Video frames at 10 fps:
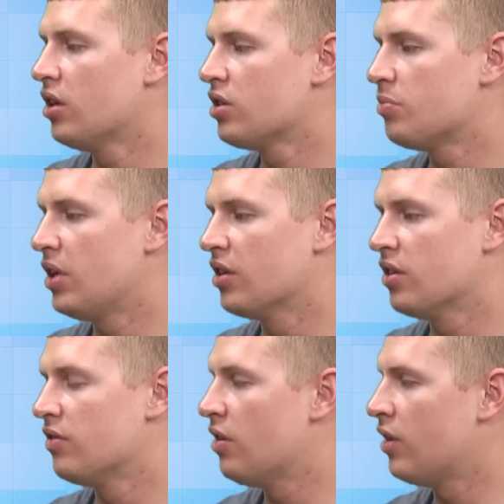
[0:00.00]
here just because
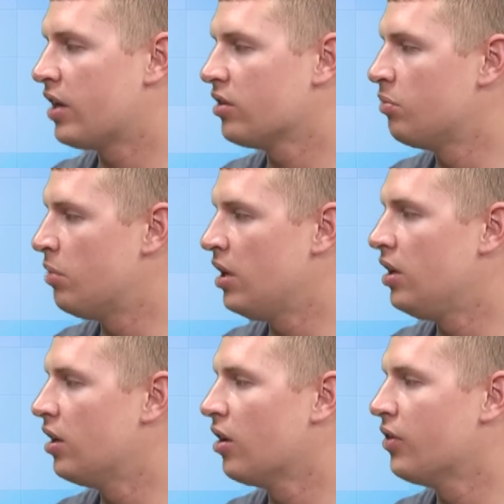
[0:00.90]
they've never actually been
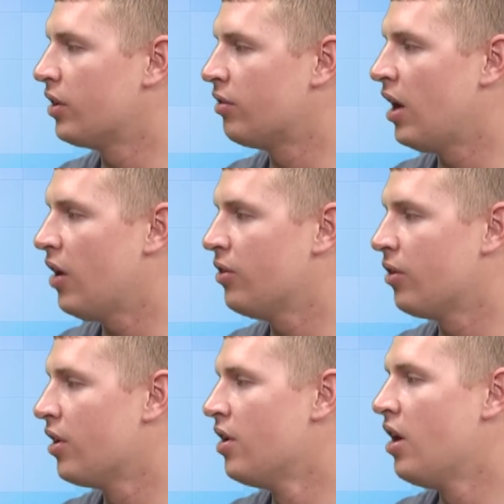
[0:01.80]
here on the ground,
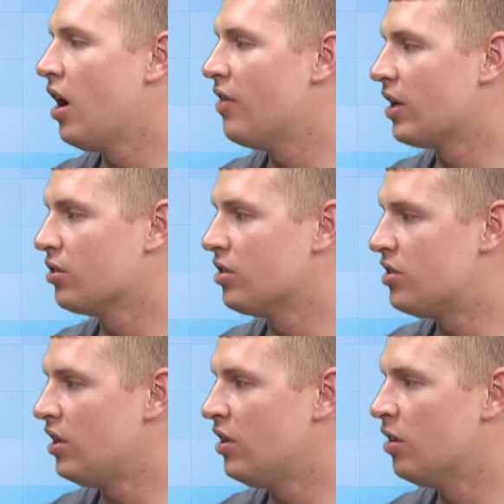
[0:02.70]
or I've actually
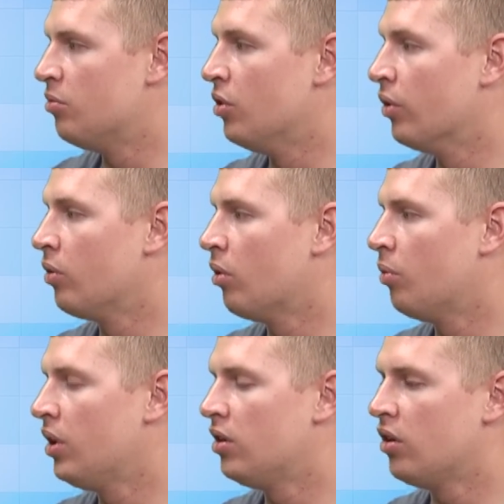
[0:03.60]
seen them doing
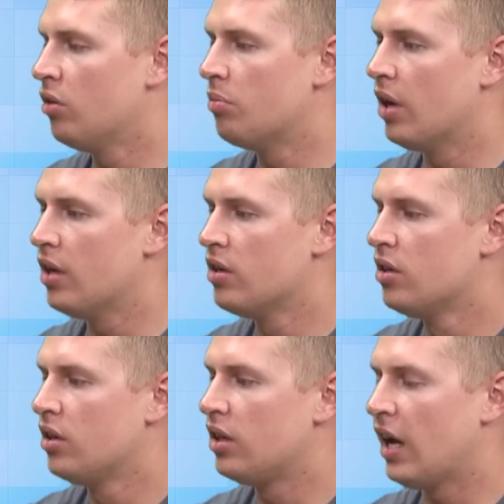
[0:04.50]
what we do. But
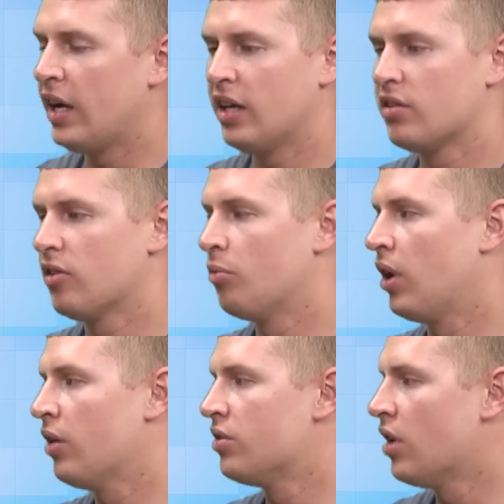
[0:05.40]
yeah, I guess
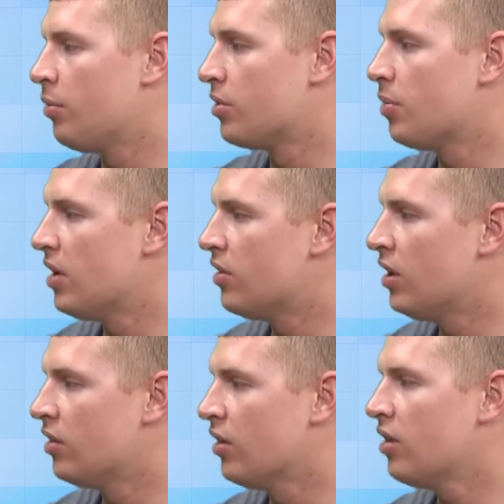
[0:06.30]
somewhere out in cyberspace
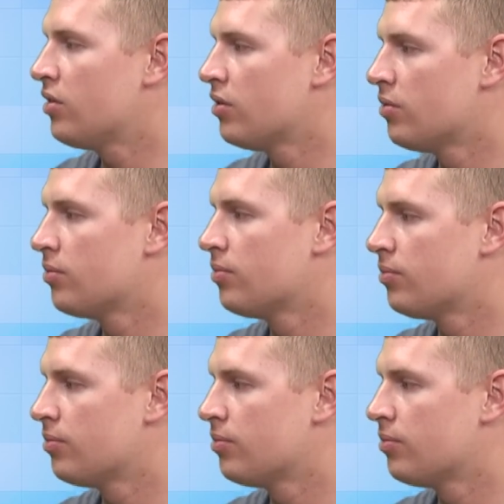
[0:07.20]
they exist.